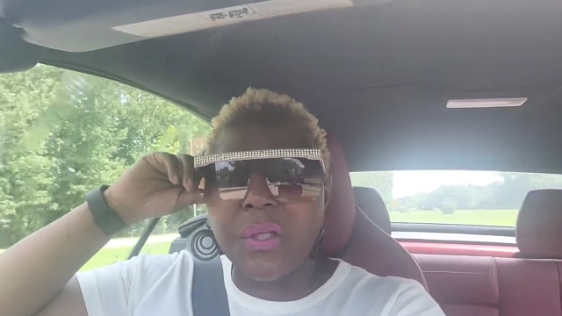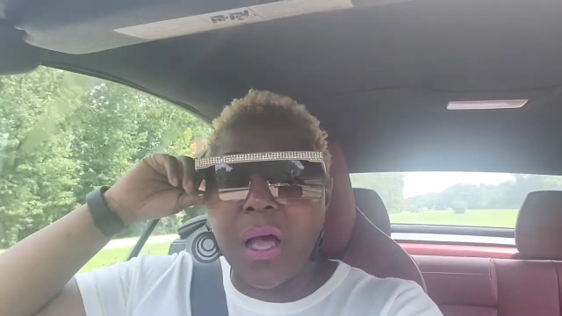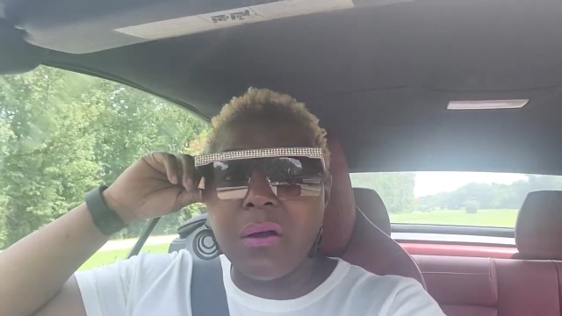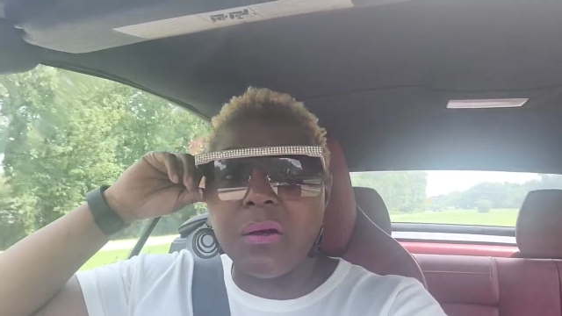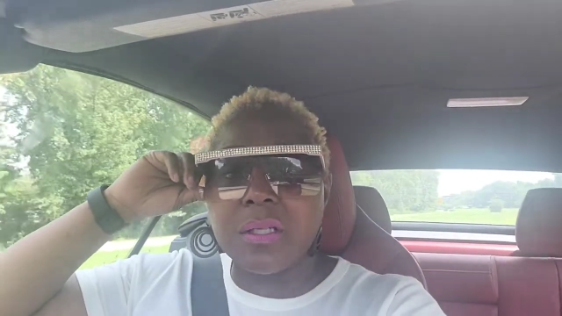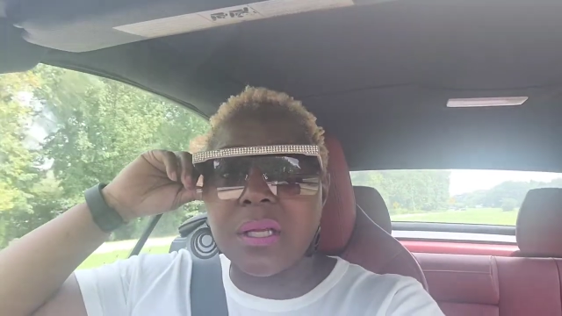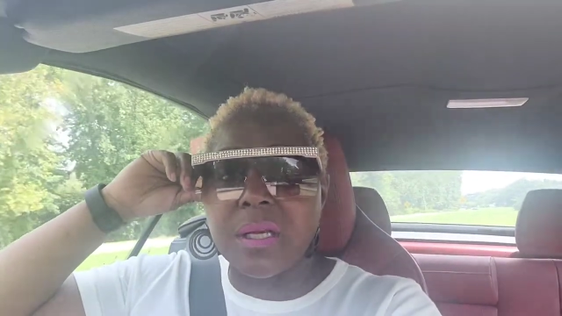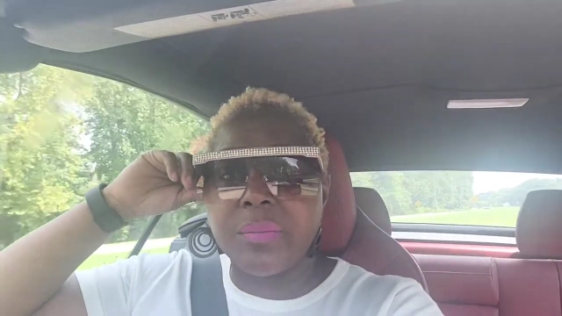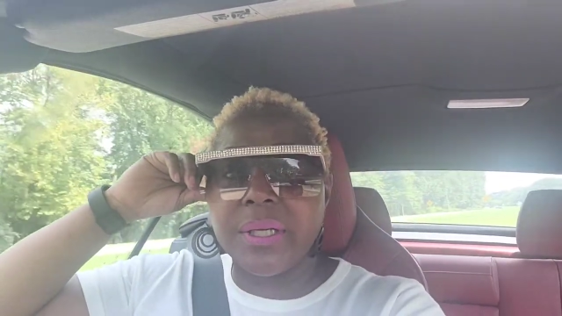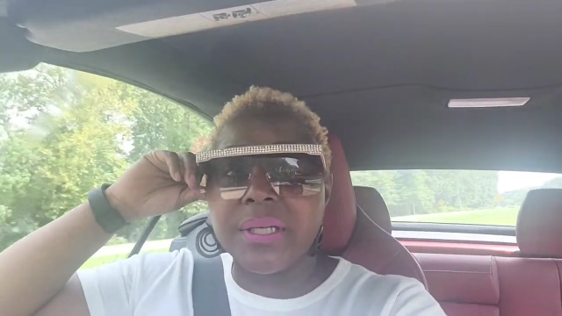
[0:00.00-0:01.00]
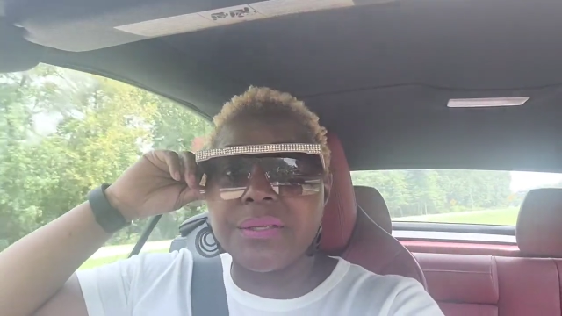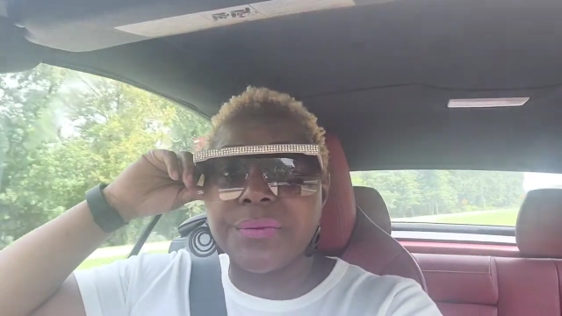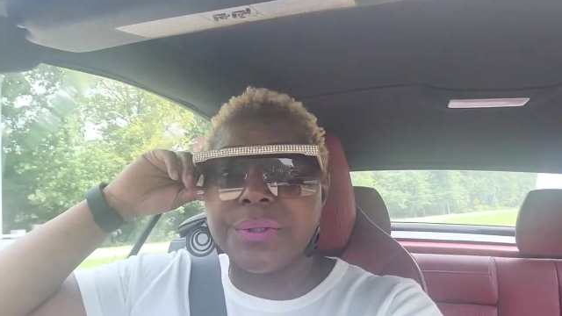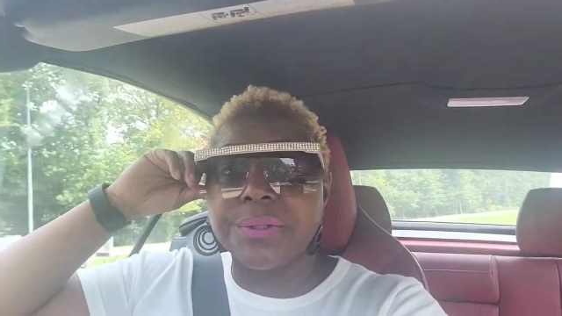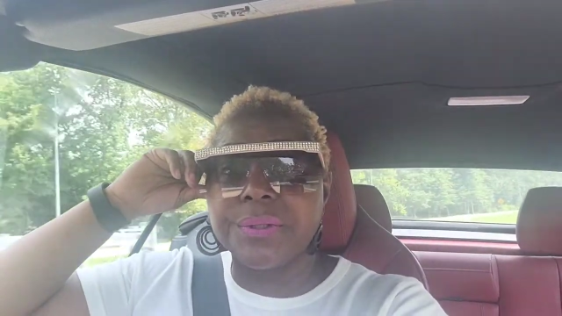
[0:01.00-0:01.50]
Y'all gonna take a plate. That's
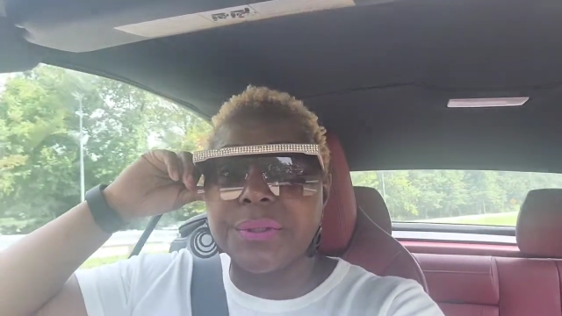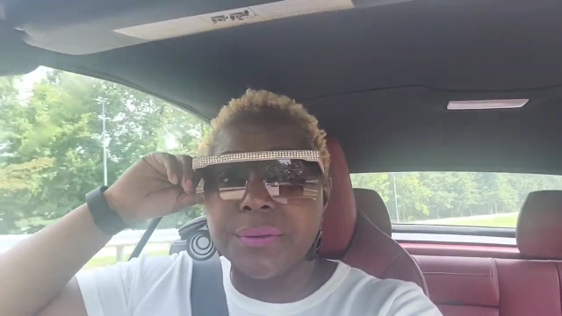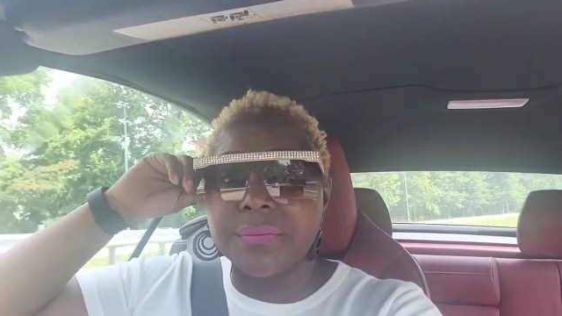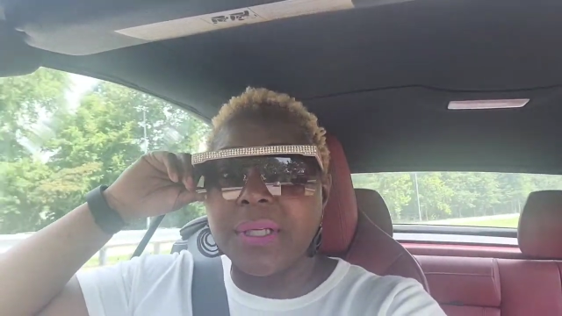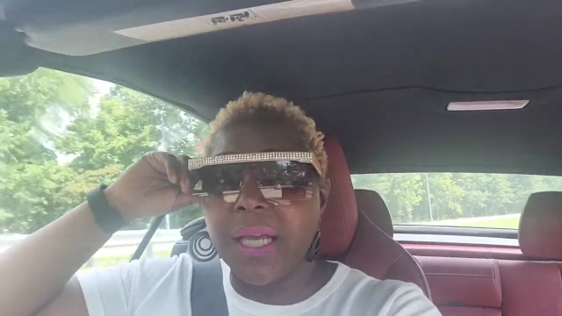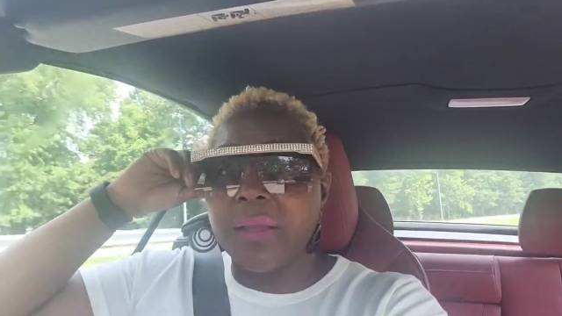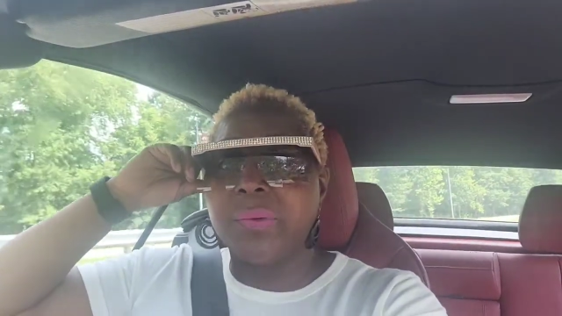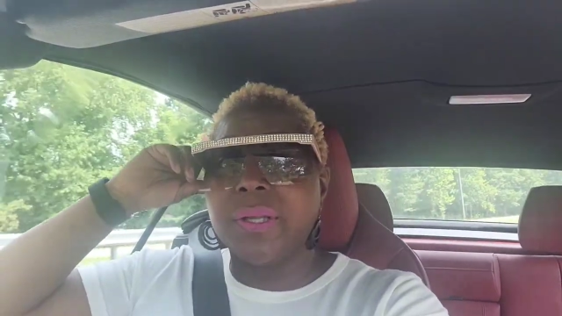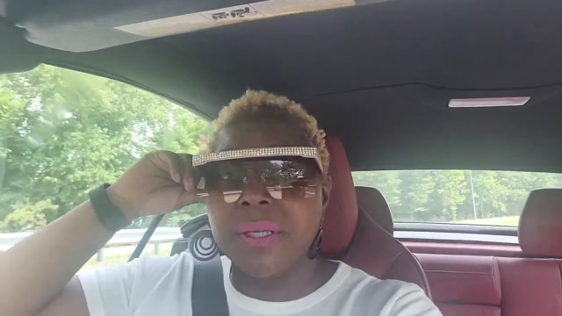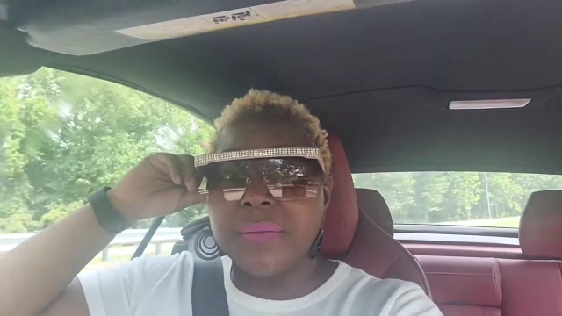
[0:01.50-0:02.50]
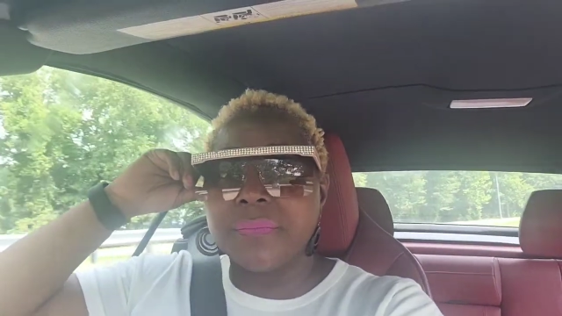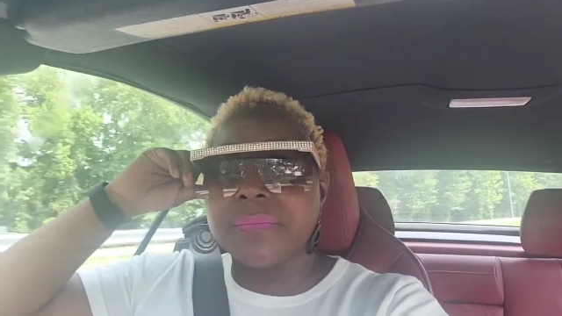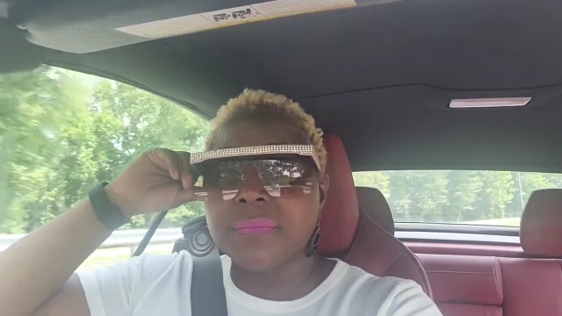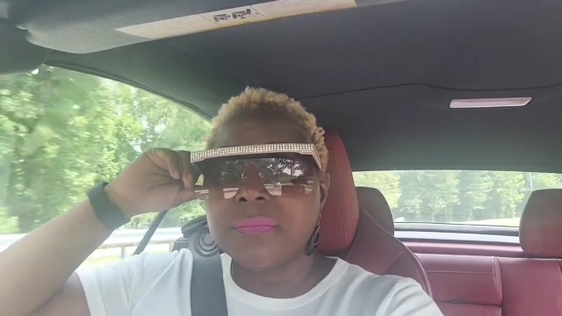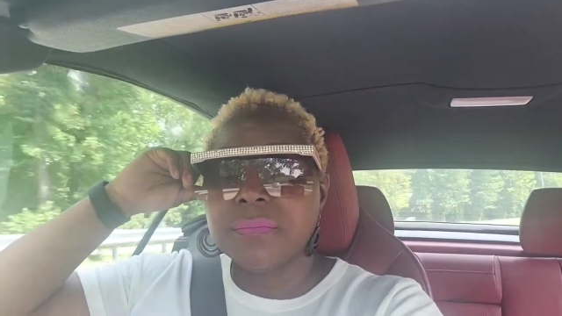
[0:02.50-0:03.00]
real good. I ain't
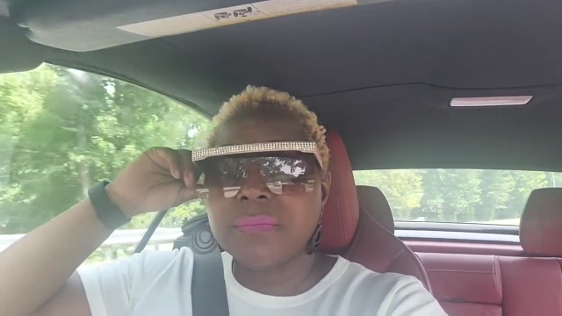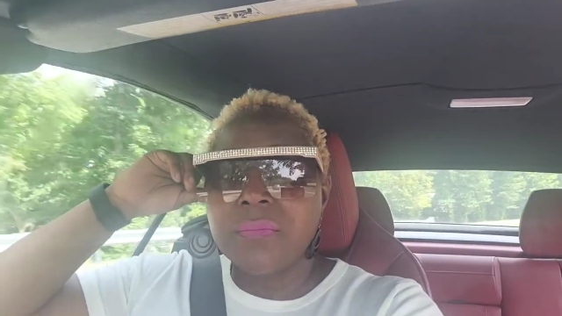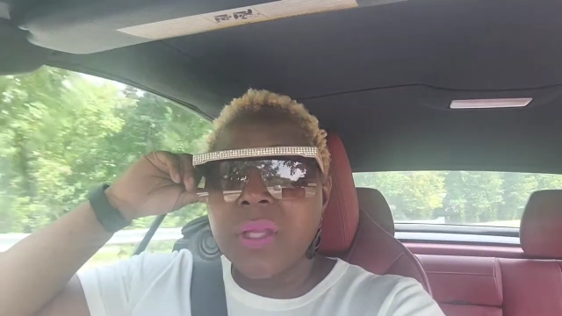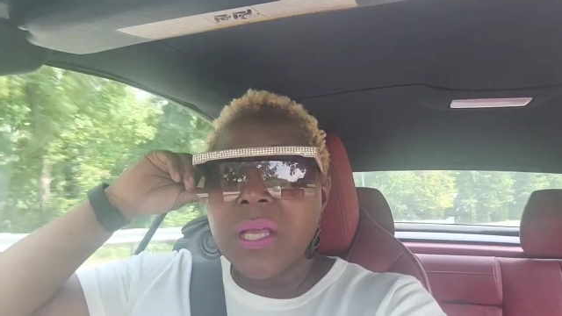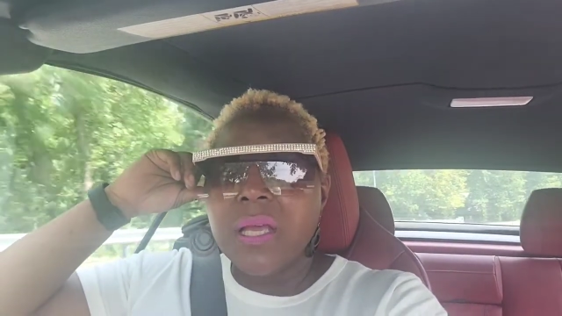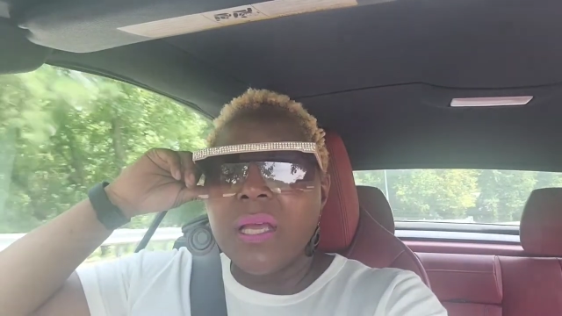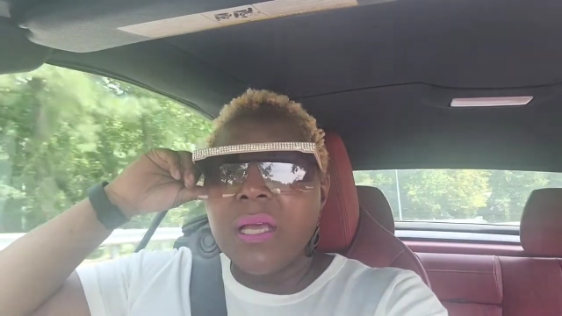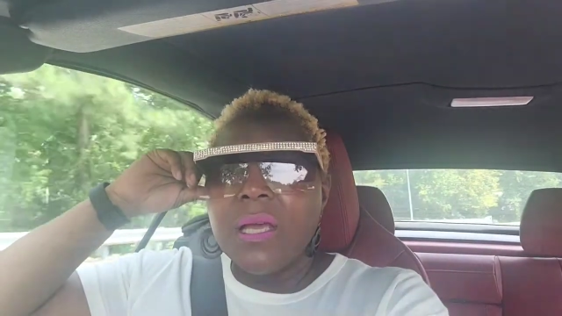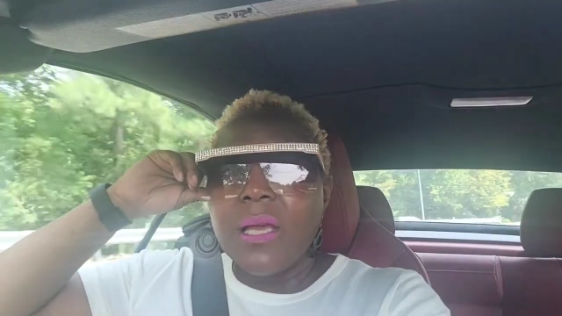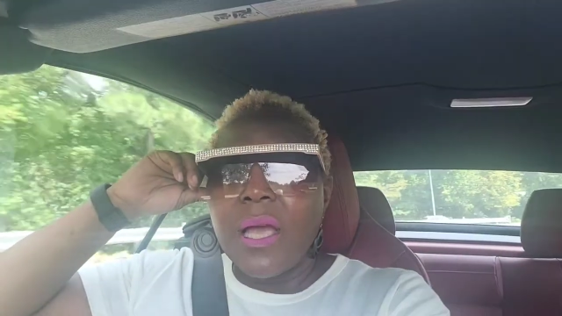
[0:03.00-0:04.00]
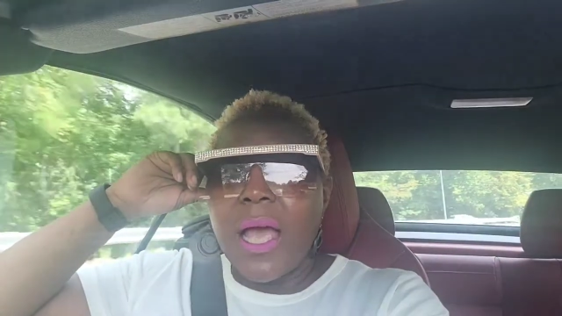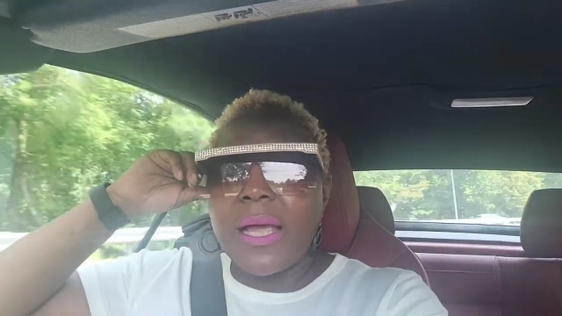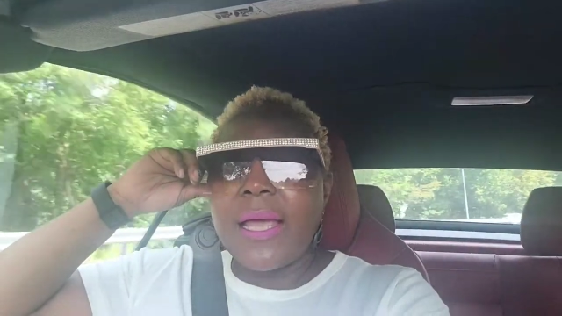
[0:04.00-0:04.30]
playing.